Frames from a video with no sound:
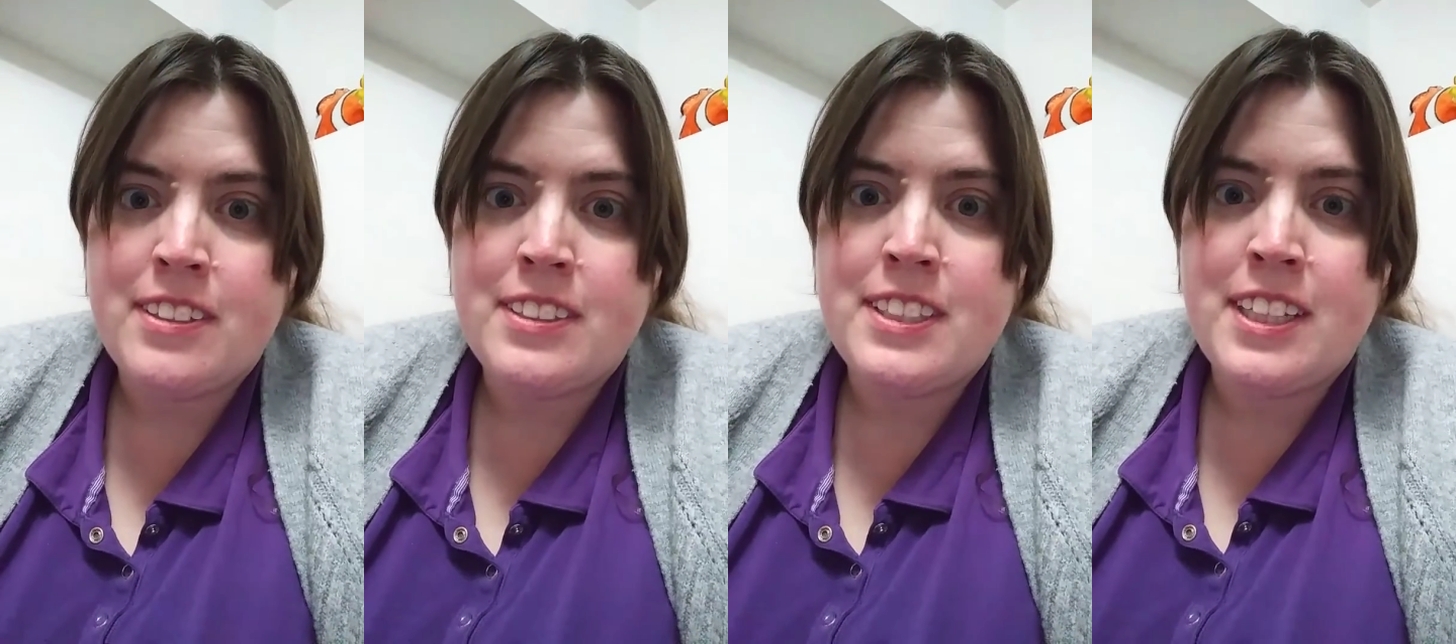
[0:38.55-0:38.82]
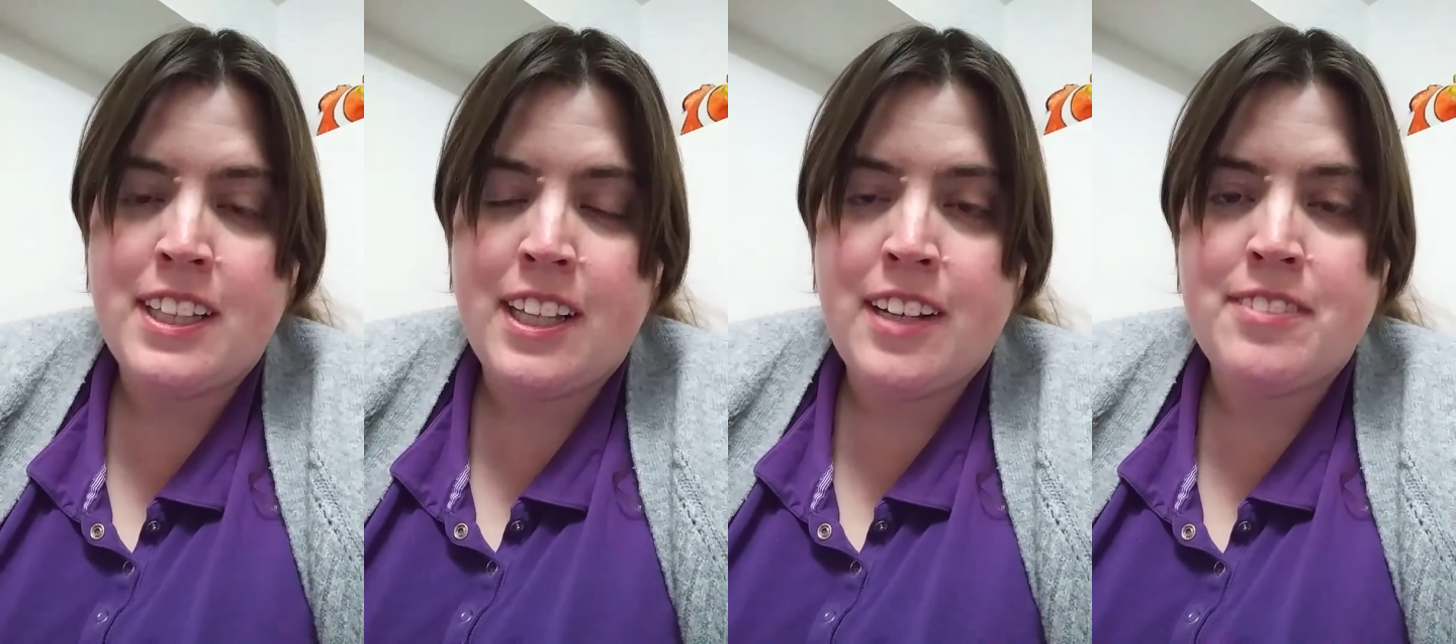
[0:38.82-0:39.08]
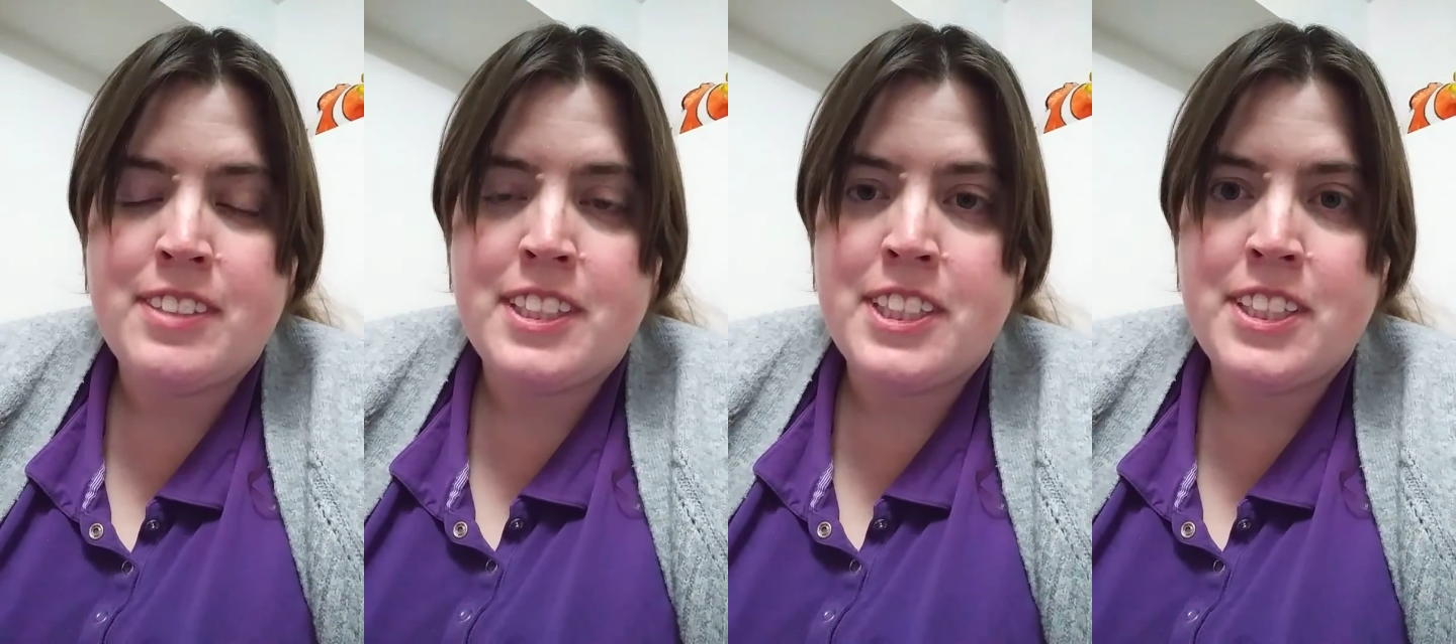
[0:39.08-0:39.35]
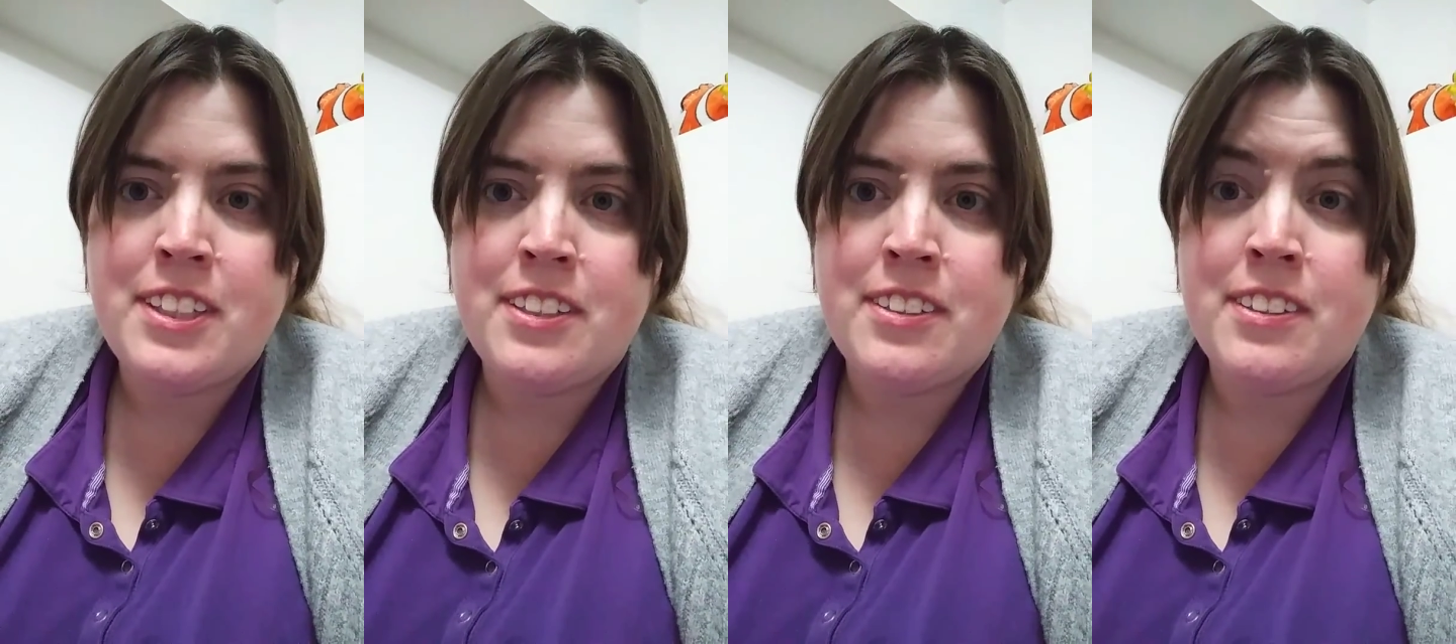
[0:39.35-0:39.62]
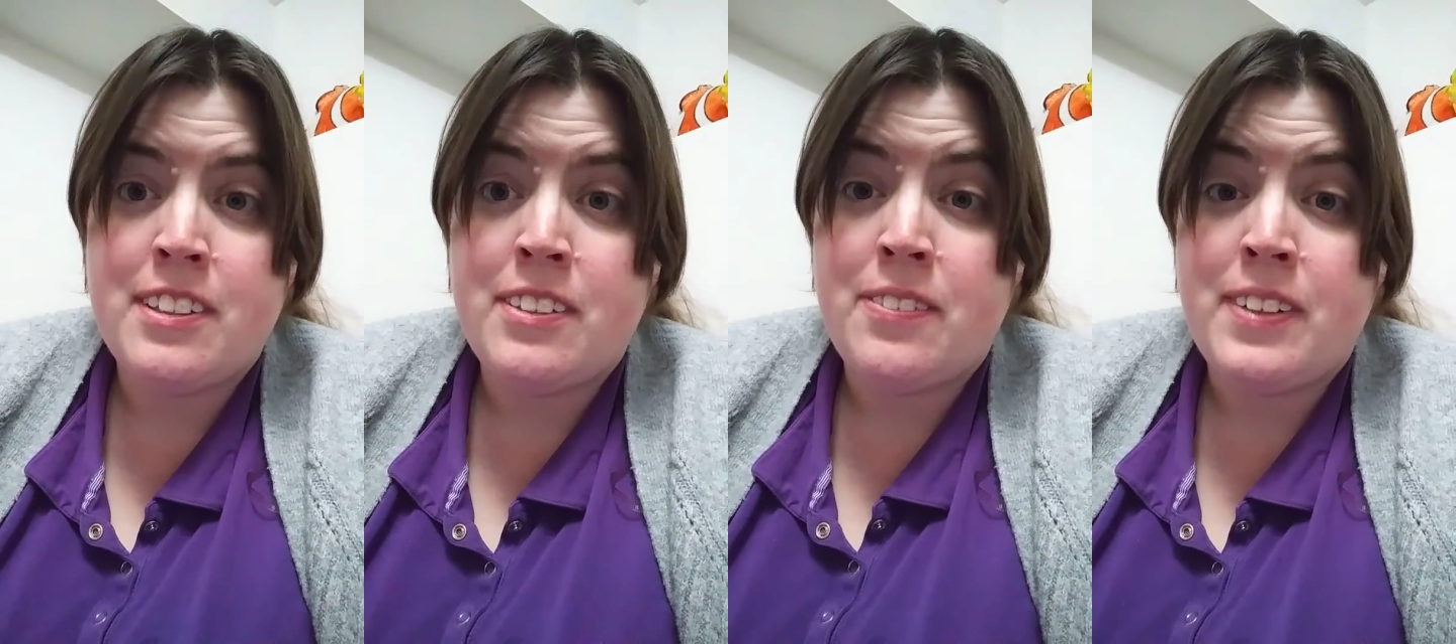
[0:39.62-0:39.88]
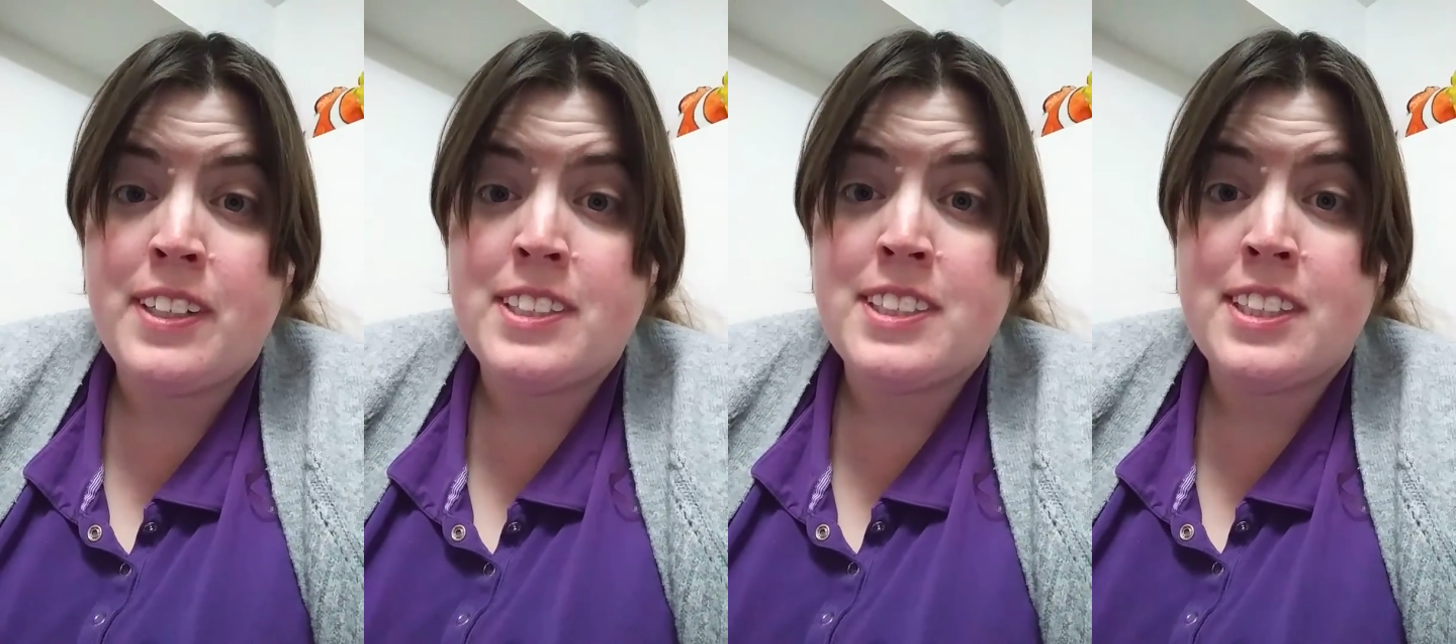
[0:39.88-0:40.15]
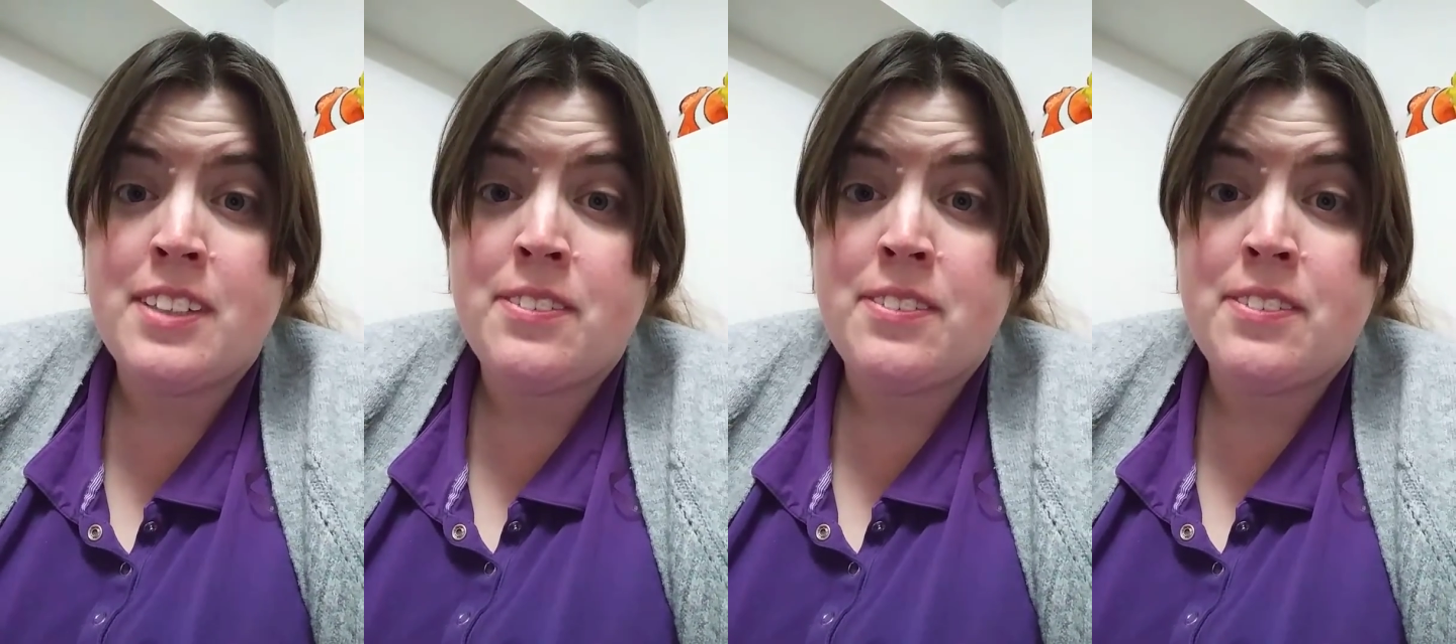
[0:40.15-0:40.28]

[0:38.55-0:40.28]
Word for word: to love each other in ways they